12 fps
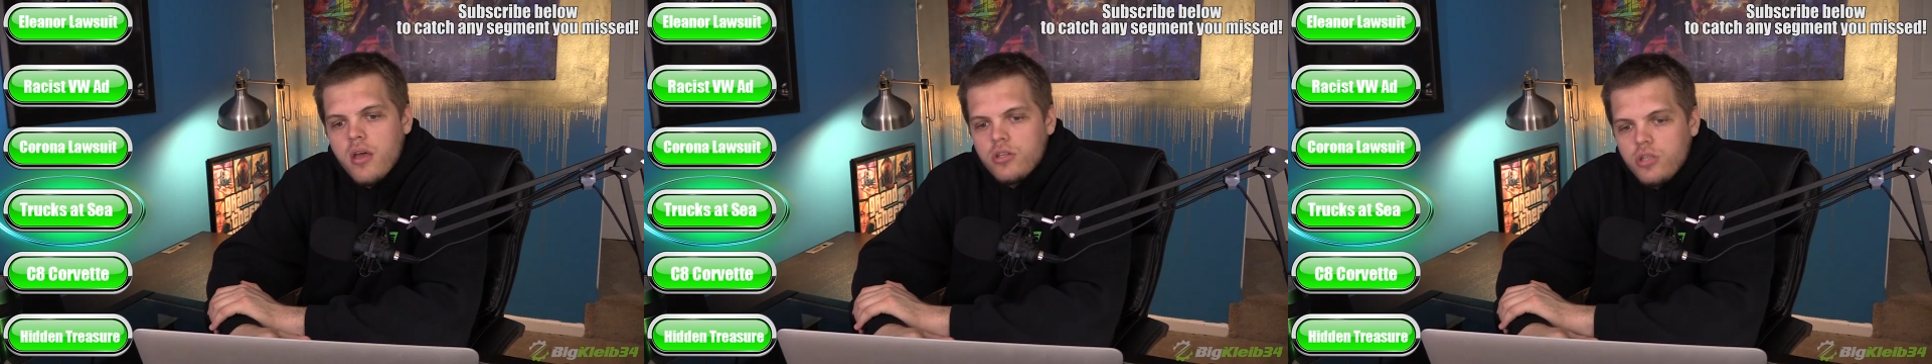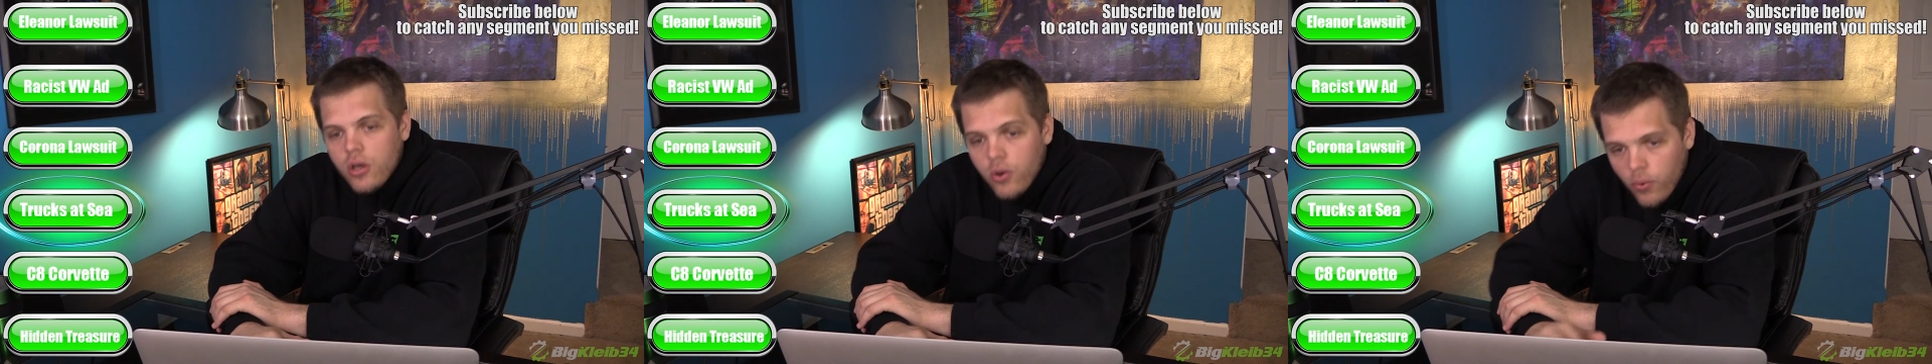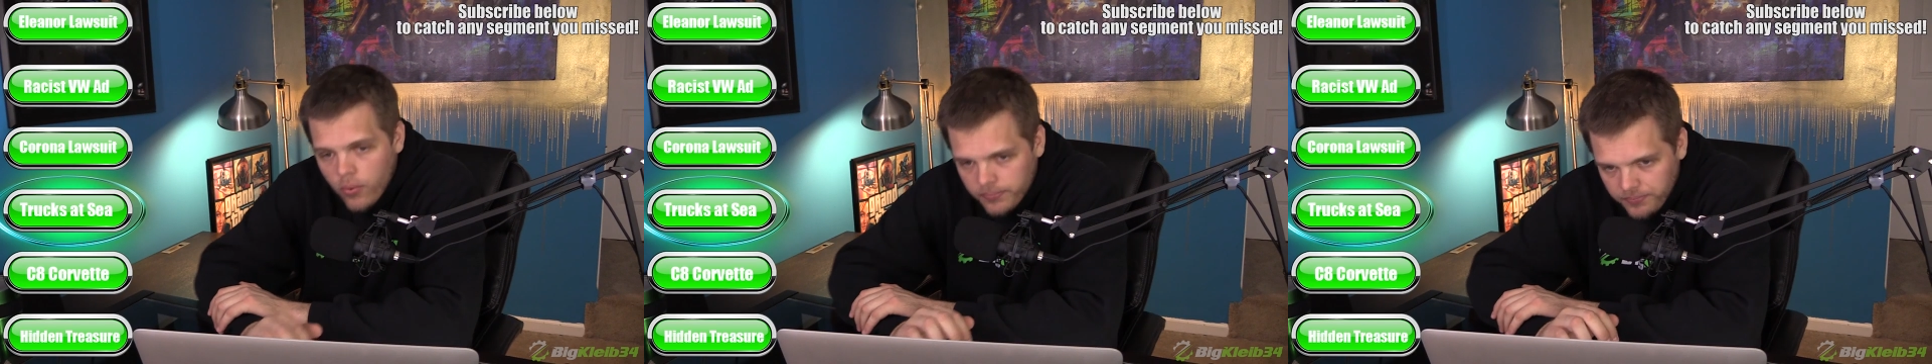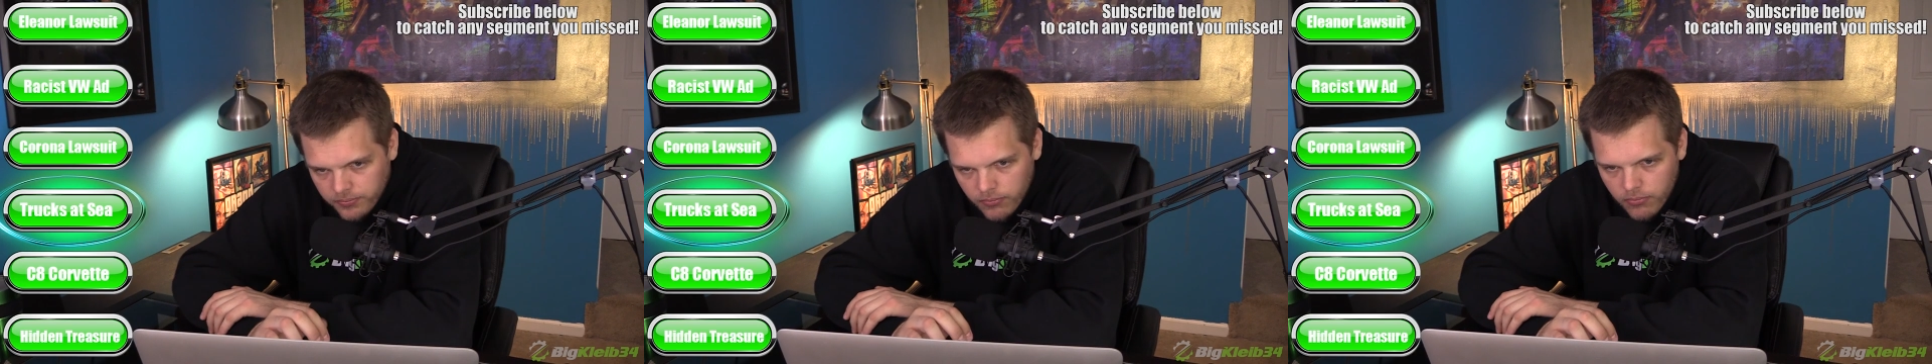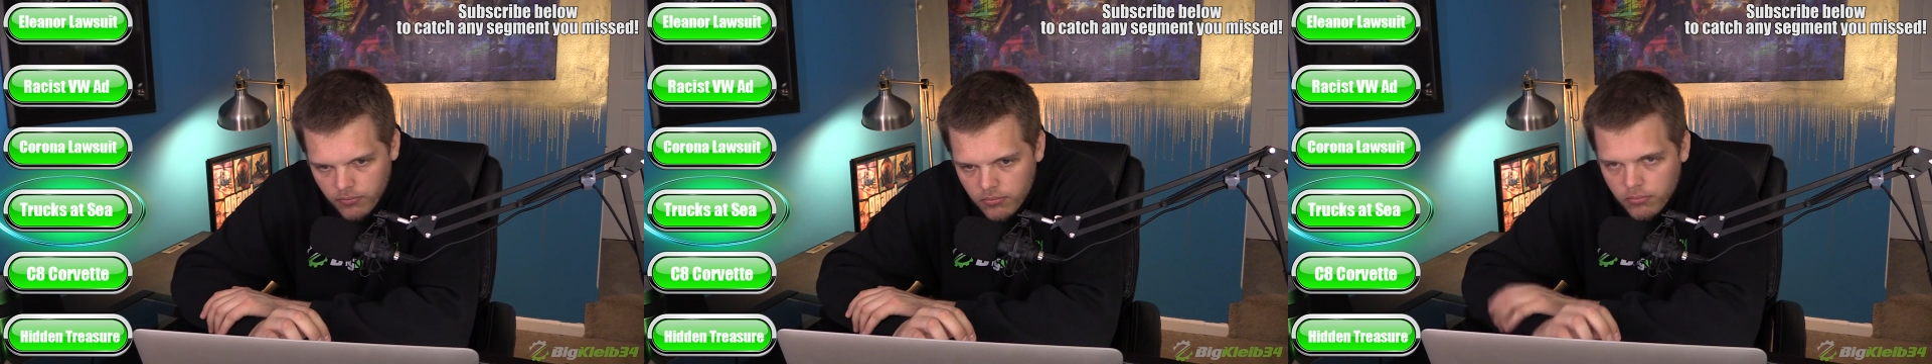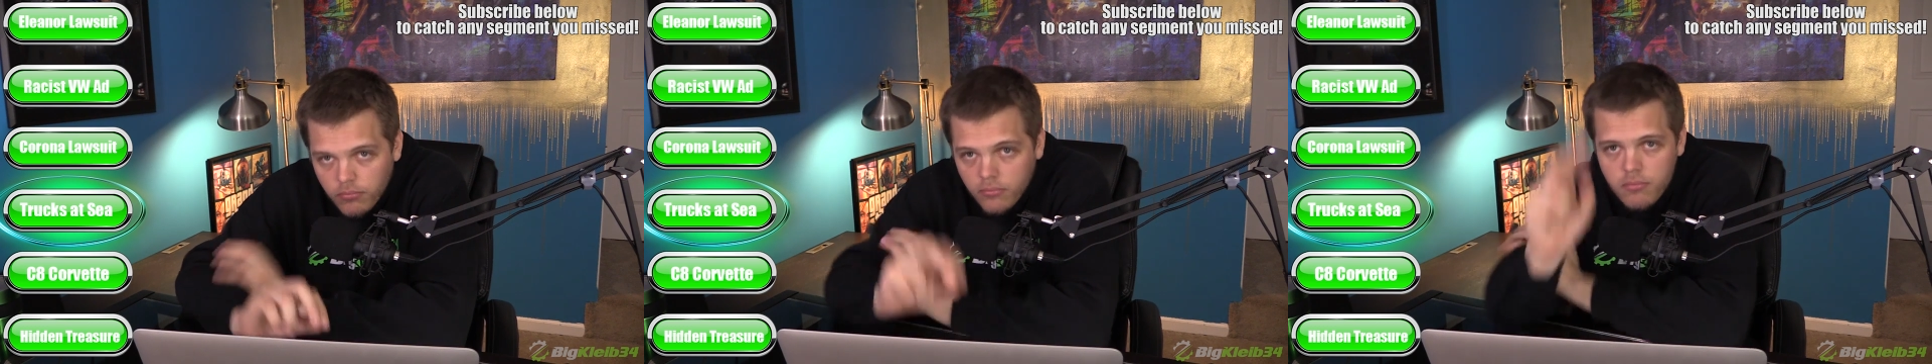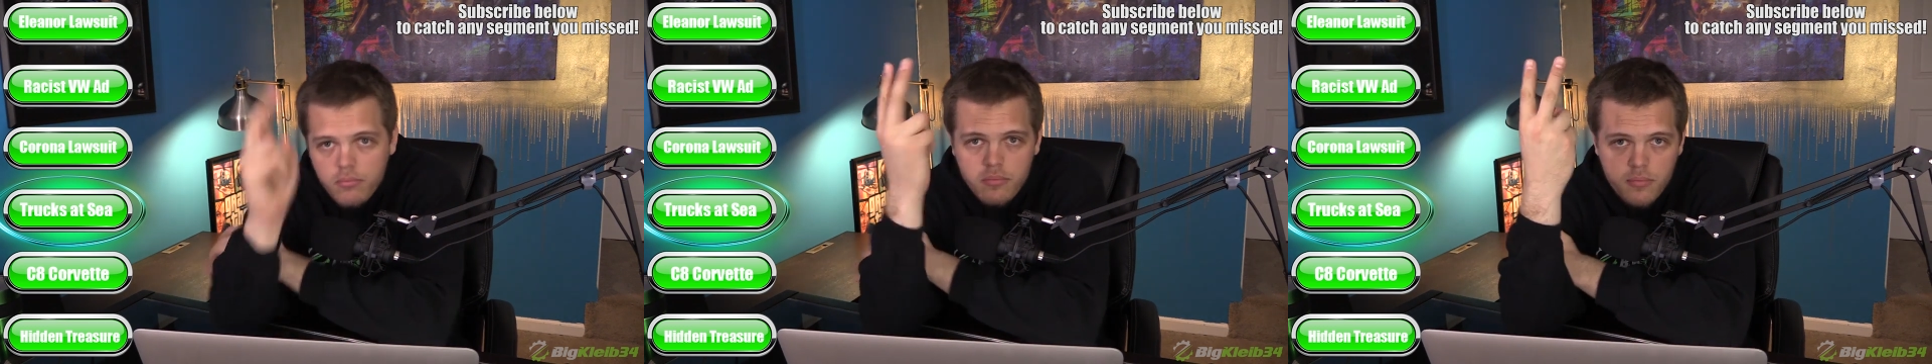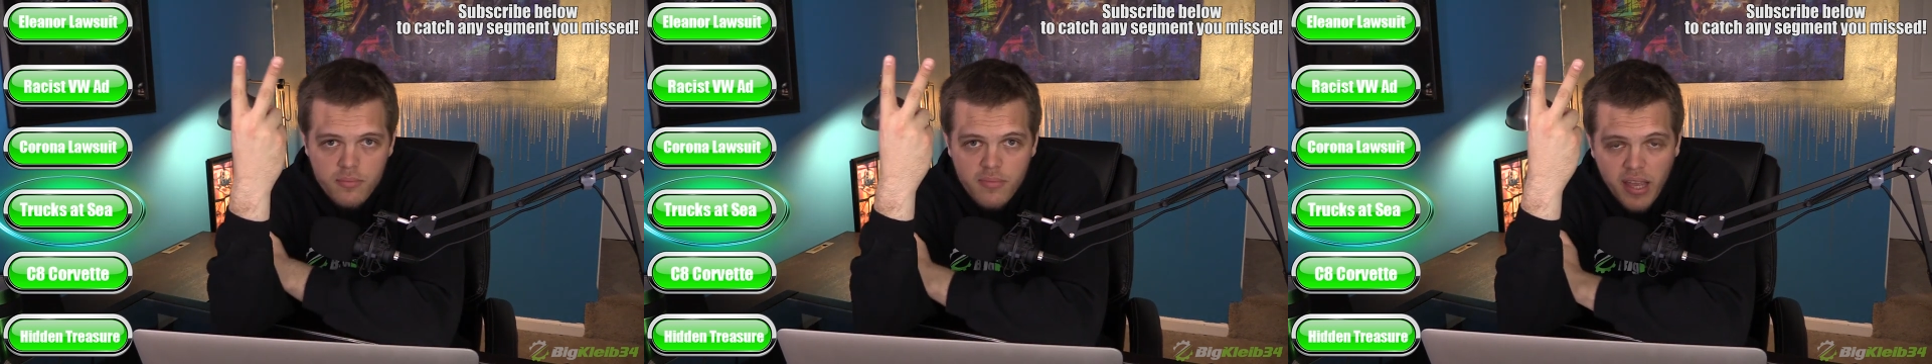Two,
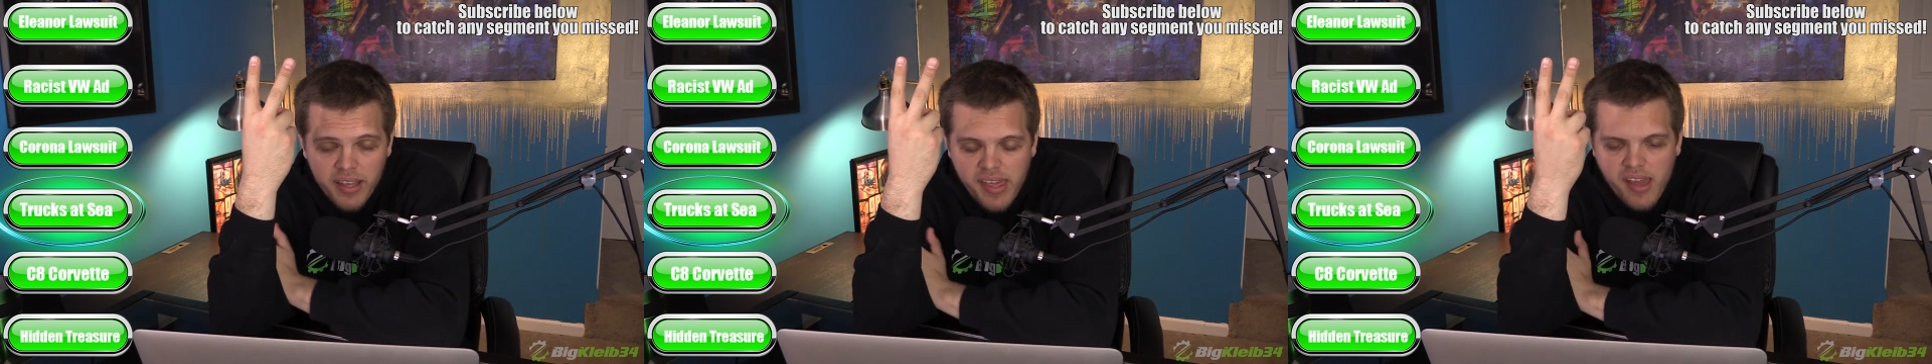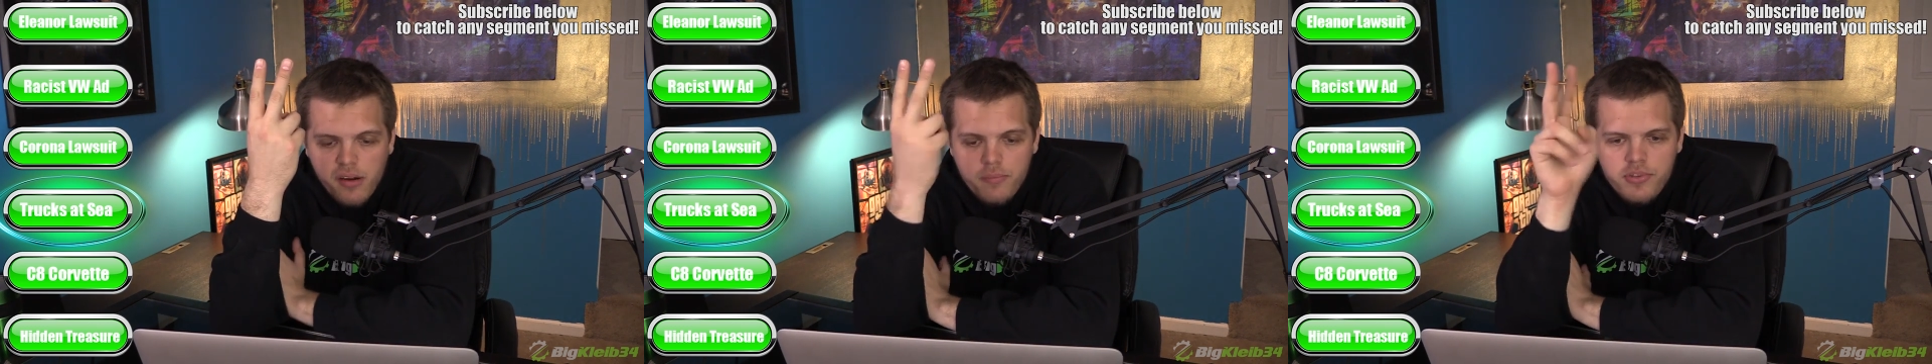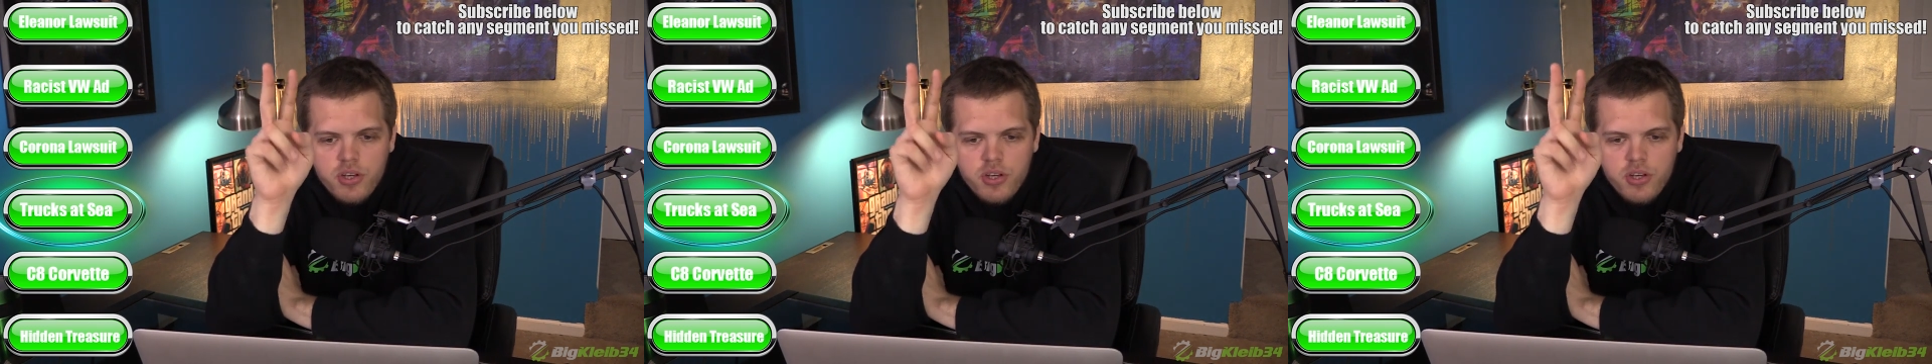count them,